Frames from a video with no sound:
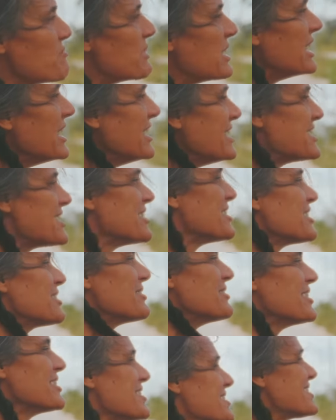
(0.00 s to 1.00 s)
beach and
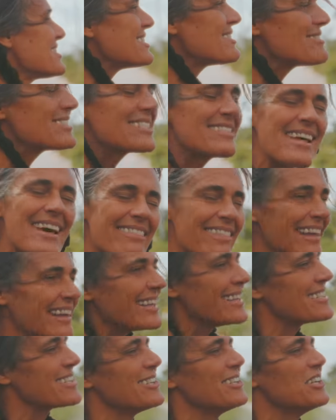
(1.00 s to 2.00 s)
there was, there was
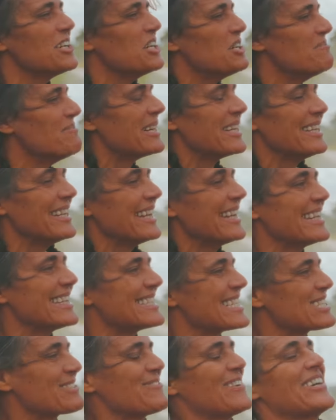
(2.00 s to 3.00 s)
nothing in Tulum and
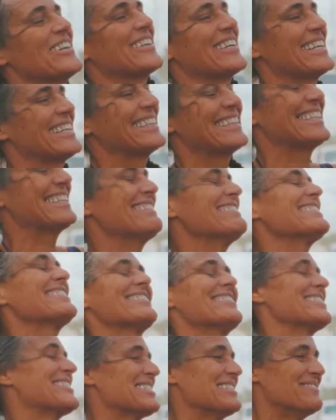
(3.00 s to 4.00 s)
it just felt, it was
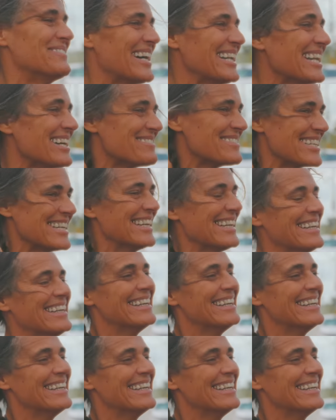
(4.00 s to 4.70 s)
awesome. I loved it.